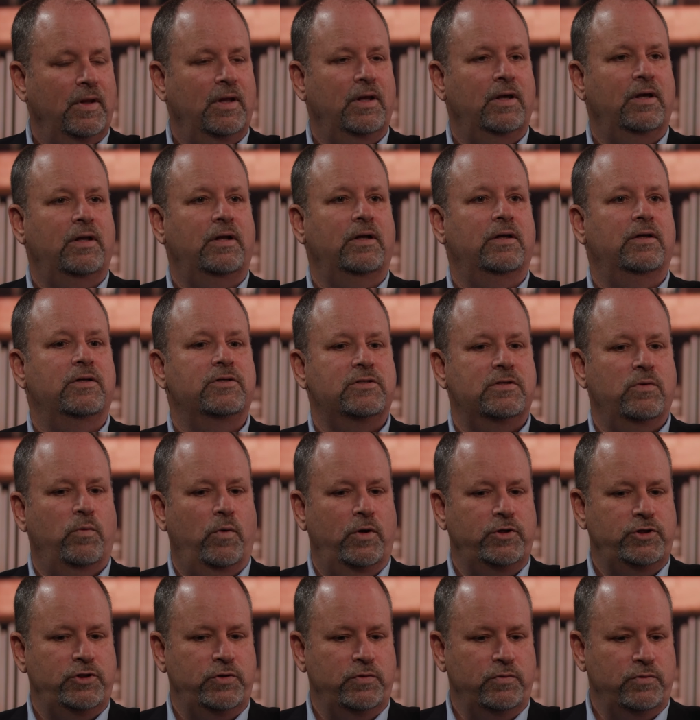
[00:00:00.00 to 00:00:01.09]
It is
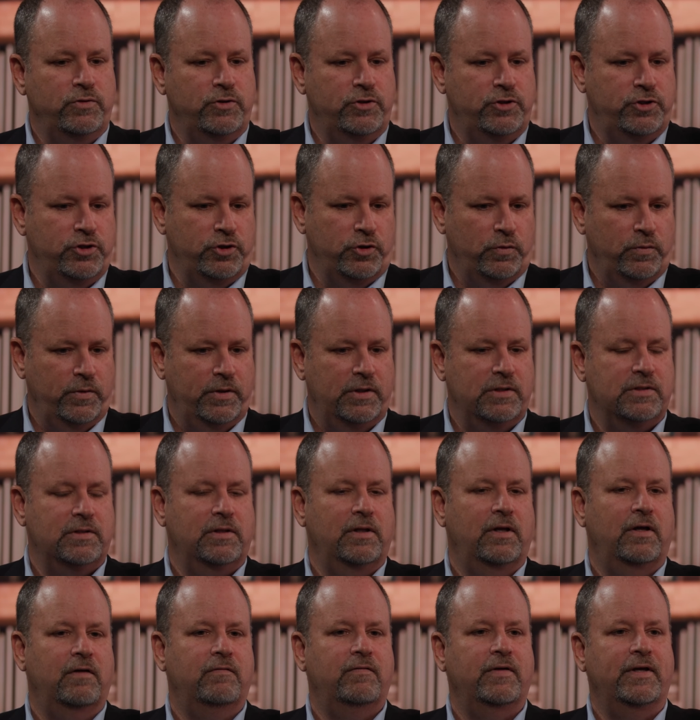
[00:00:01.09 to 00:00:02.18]
what you do. It is
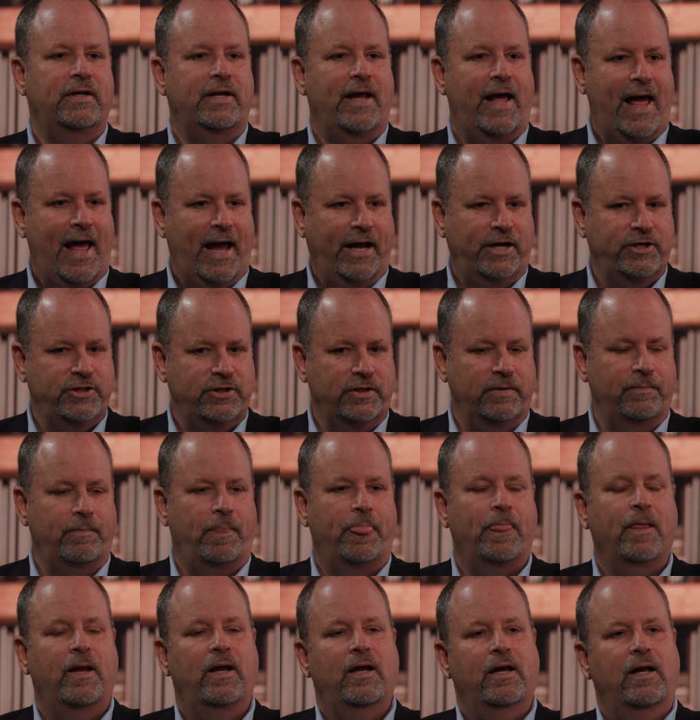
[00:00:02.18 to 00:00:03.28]
love in action.
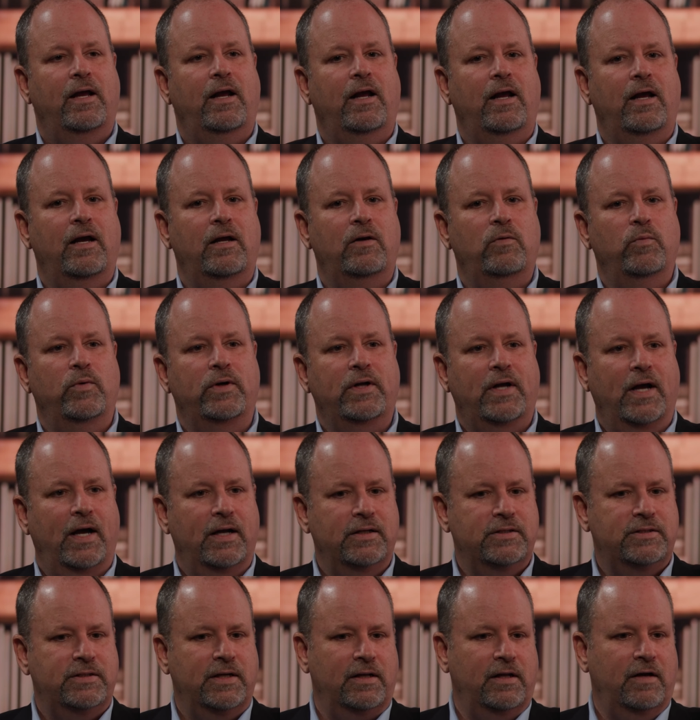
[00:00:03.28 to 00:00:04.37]
And when
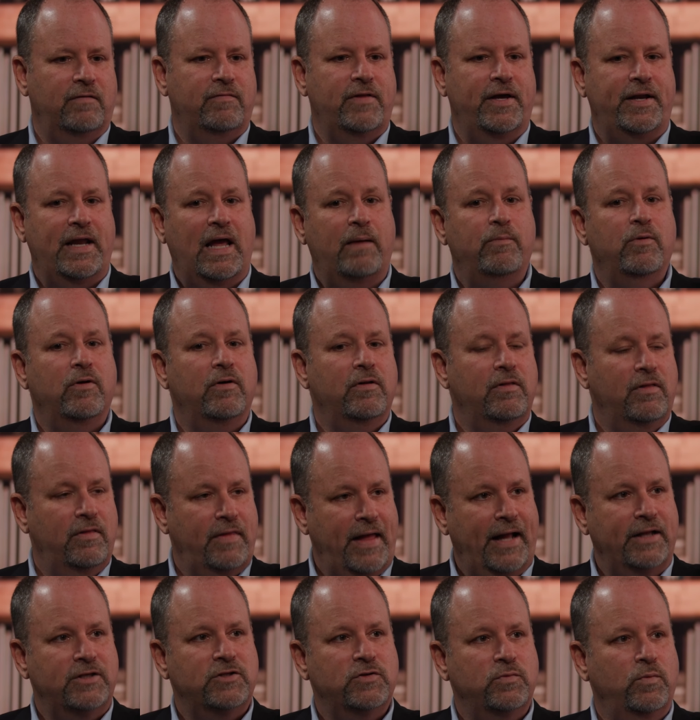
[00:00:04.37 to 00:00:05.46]
God said, "Love thy neighbor,"
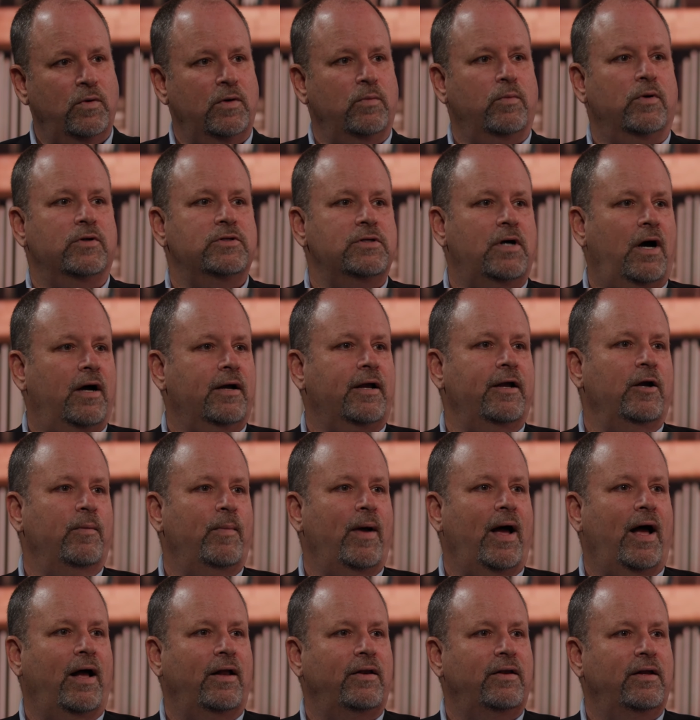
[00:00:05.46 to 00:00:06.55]
that's what we're talking
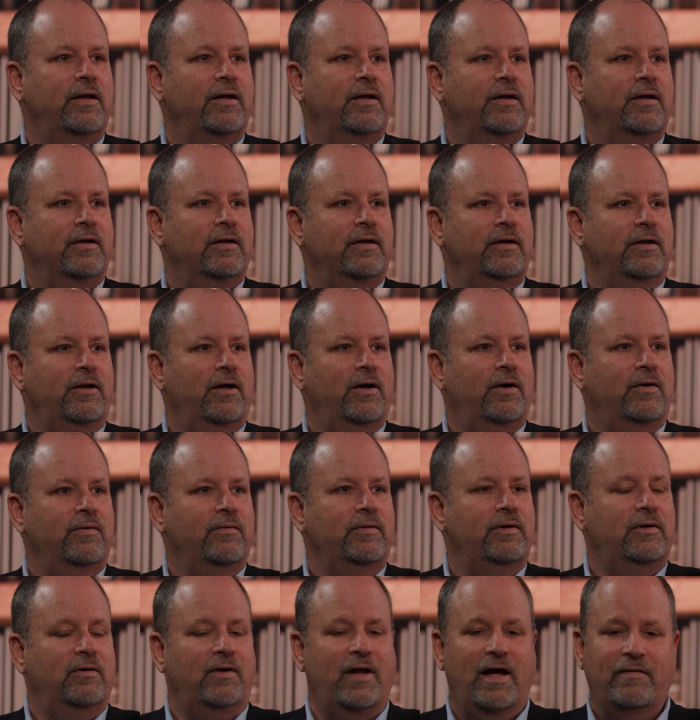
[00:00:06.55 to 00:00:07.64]
about. You
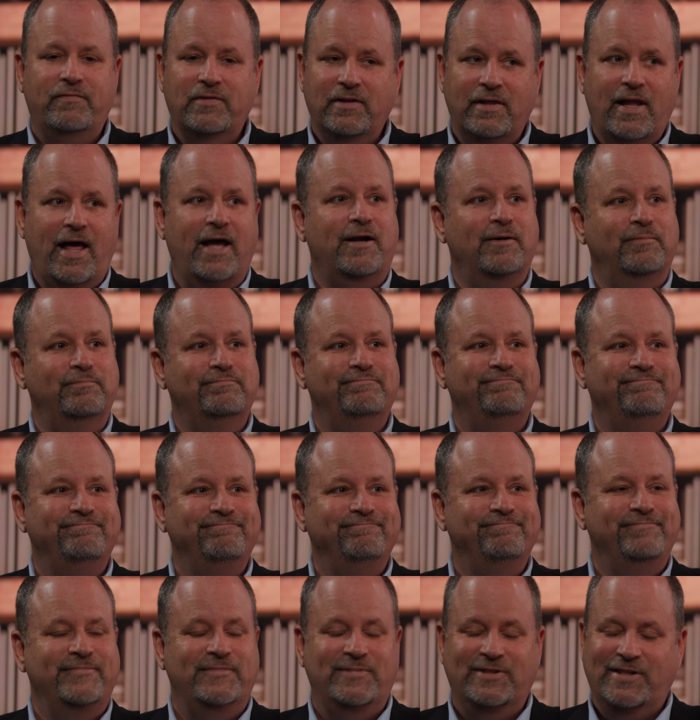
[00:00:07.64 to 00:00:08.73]
don't have to like them.
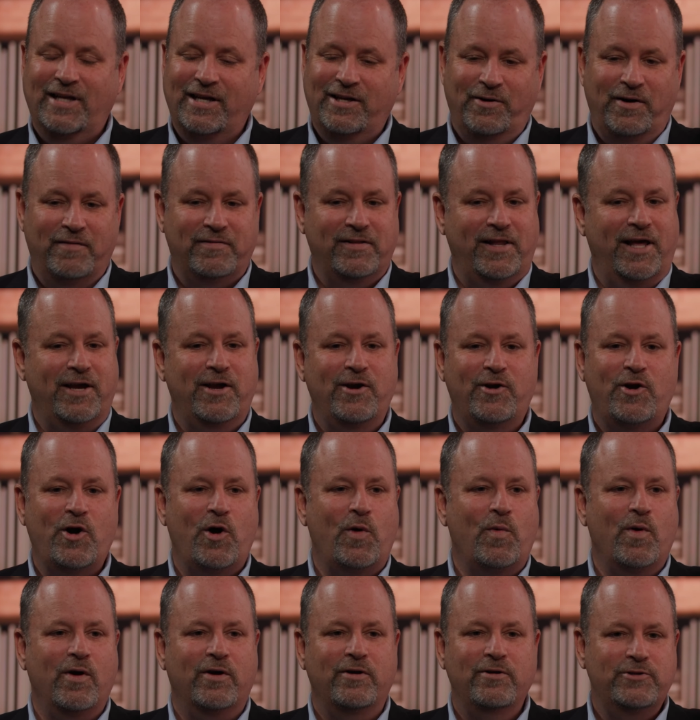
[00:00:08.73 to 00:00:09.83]
Just like you don't have to like your
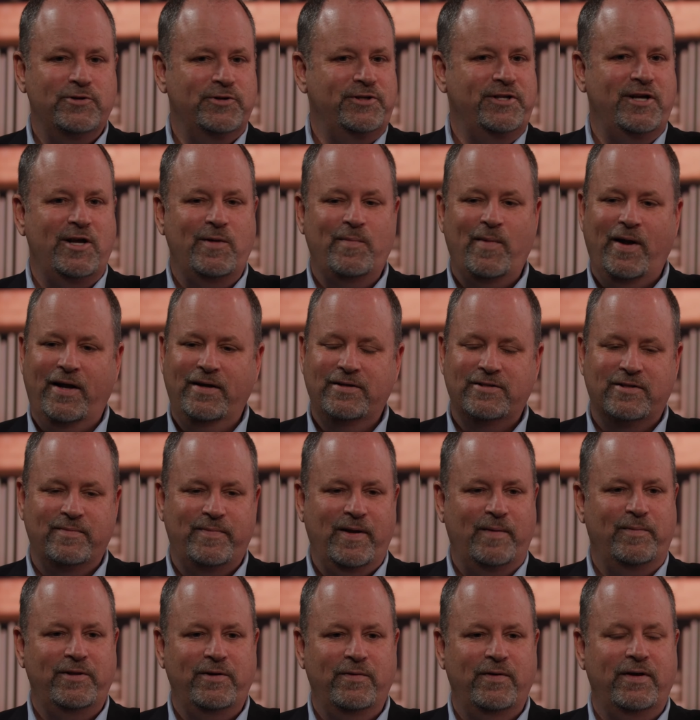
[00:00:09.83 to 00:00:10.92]
coworkers, your teammates, the
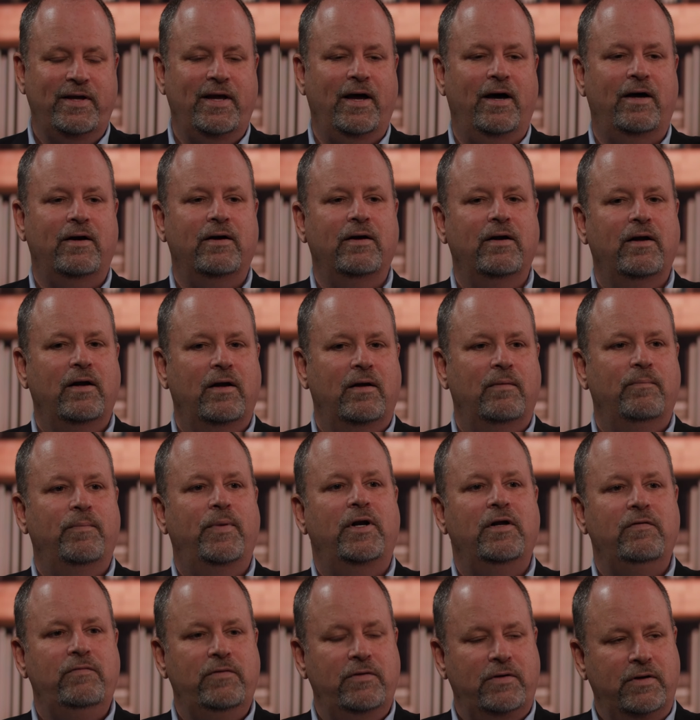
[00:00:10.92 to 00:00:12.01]
people that you encounter.
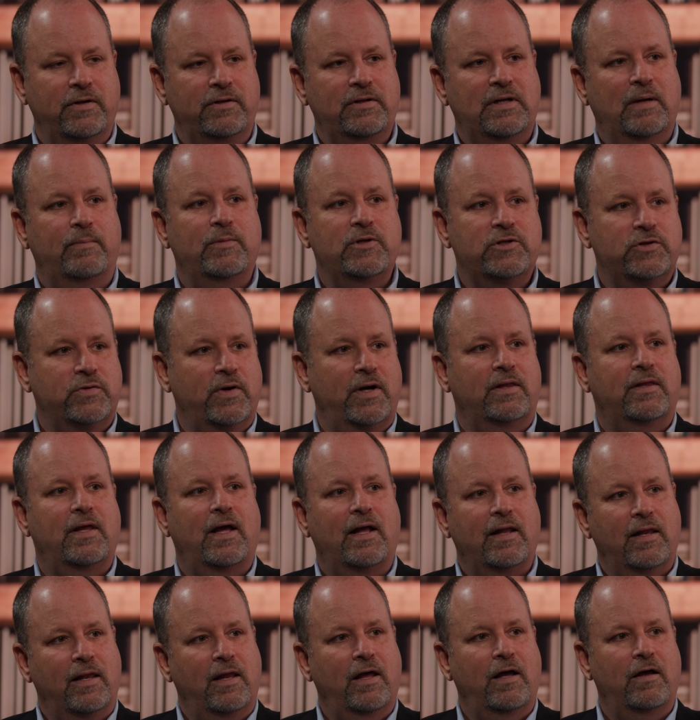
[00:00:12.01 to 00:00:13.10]
But if you can demonstrate
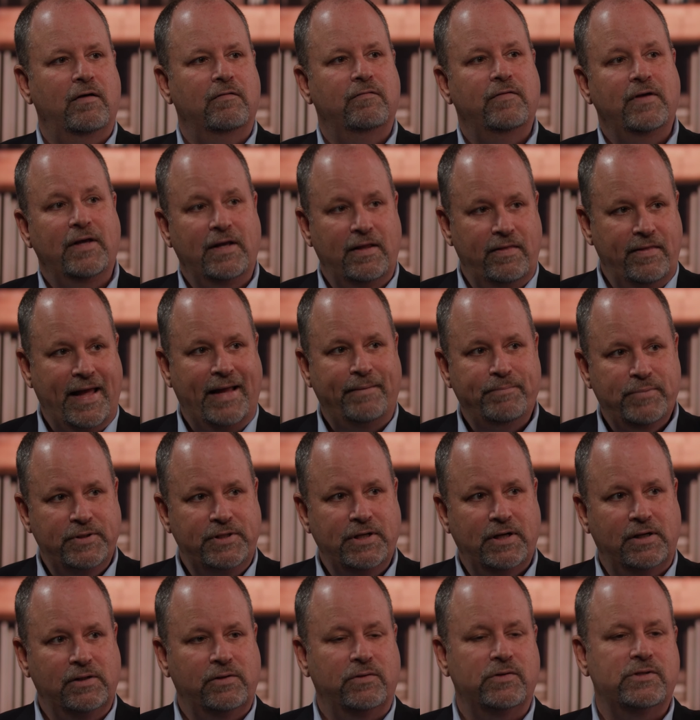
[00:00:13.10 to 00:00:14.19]
that love in that
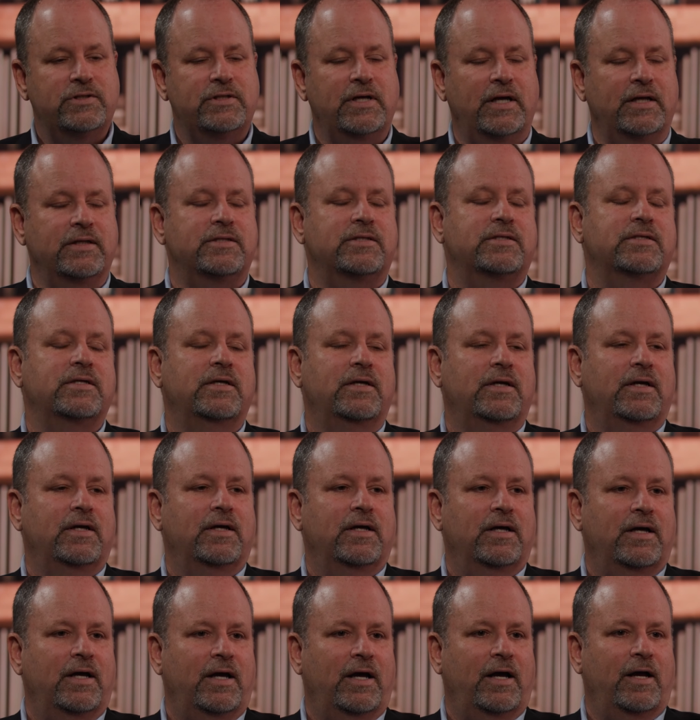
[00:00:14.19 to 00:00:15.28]
particular sense,
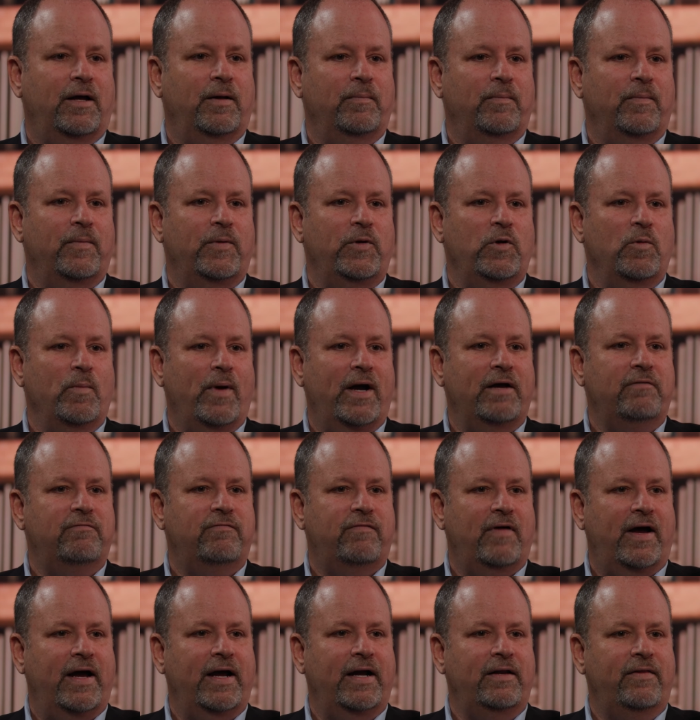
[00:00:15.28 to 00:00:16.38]
you might
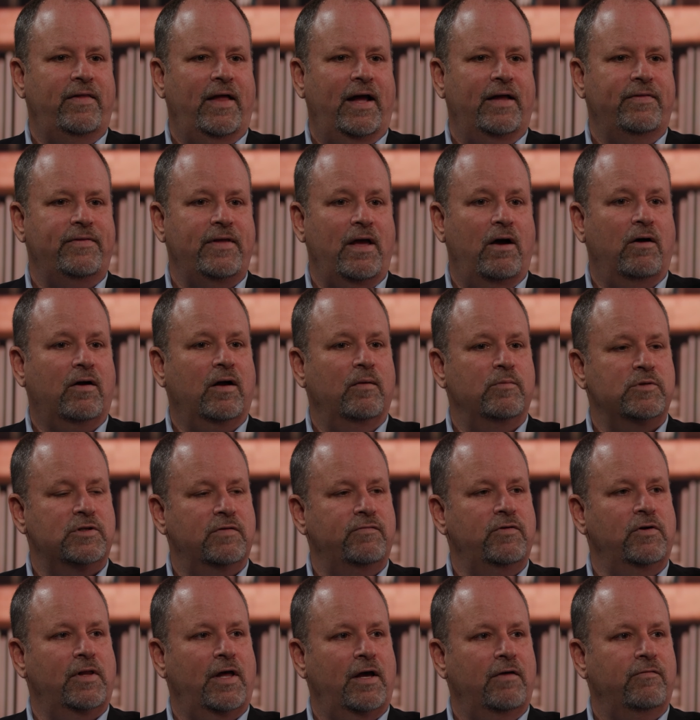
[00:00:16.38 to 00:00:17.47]
find that the outcomes
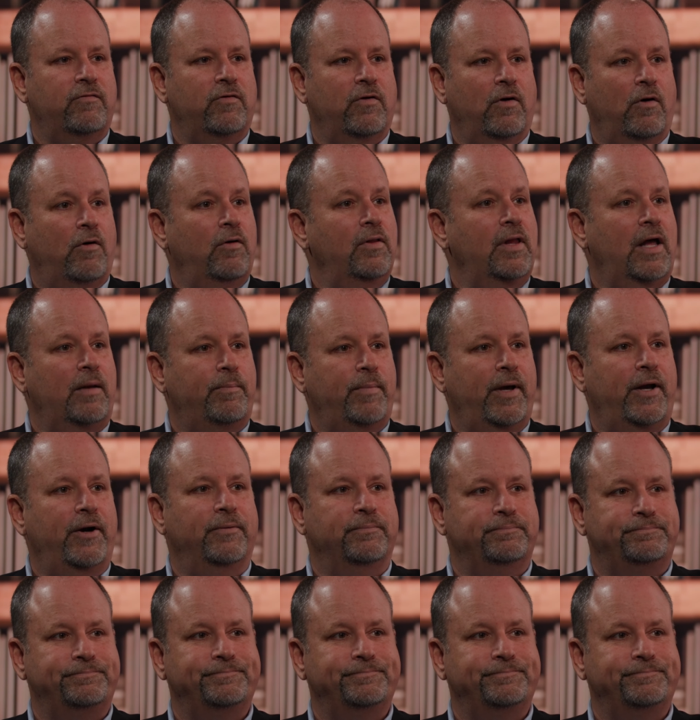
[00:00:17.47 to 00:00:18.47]
of your life are a whole lot better.